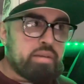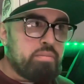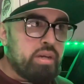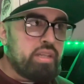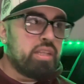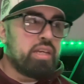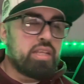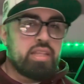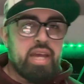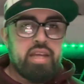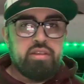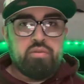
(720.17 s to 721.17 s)
of money like
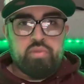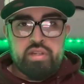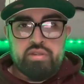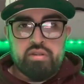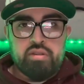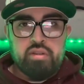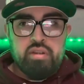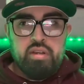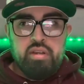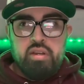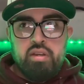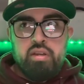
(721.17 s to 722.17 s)
that in the winter
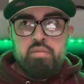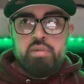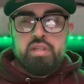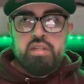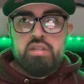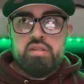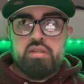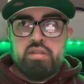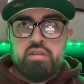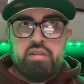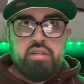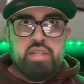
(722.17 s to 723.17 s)
because
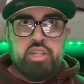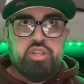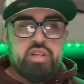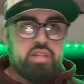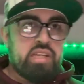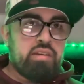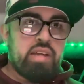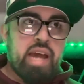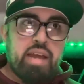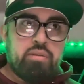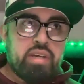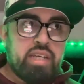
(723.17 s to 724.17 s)
they shut down
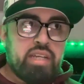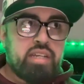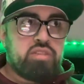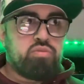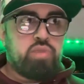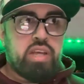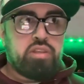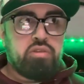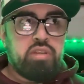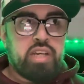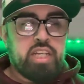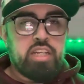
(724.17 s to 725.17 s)
highways, weather,
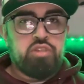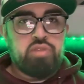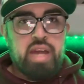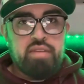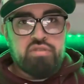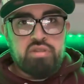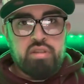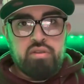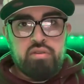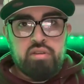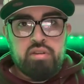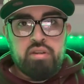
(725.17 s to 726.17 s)
you got to drive
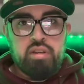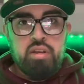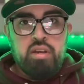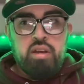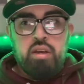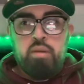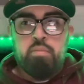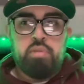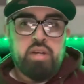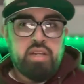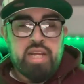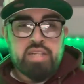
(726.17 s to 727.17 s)
slower.
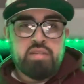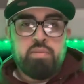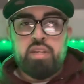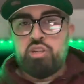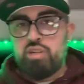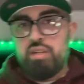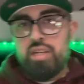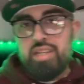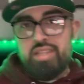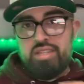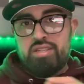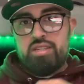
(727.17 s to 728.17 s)
But not to mention in
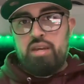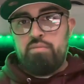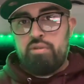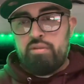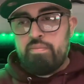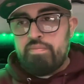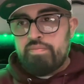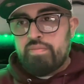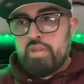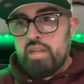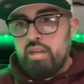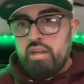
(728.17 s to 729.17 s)
the summer,
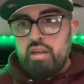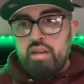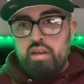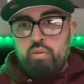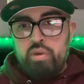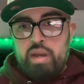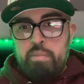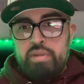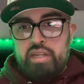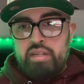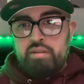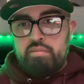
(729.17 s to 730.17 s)
what I
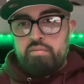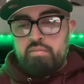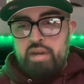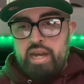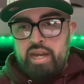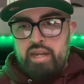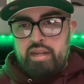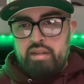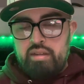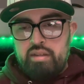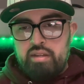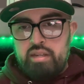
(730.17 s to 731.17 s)
mean by
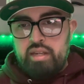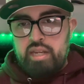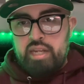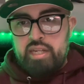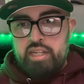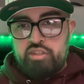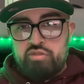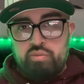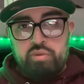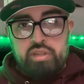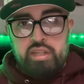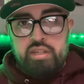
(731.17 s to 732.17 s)
it gets
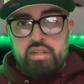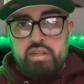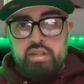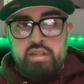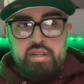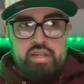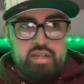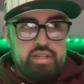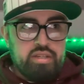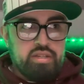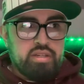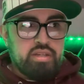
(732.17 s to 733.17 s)
really good
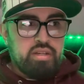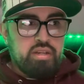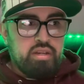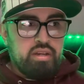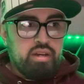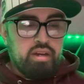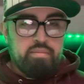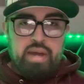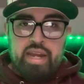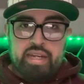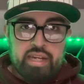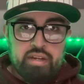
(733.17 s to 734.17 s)
is on my
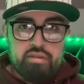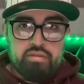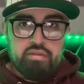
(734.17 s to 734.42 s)
account,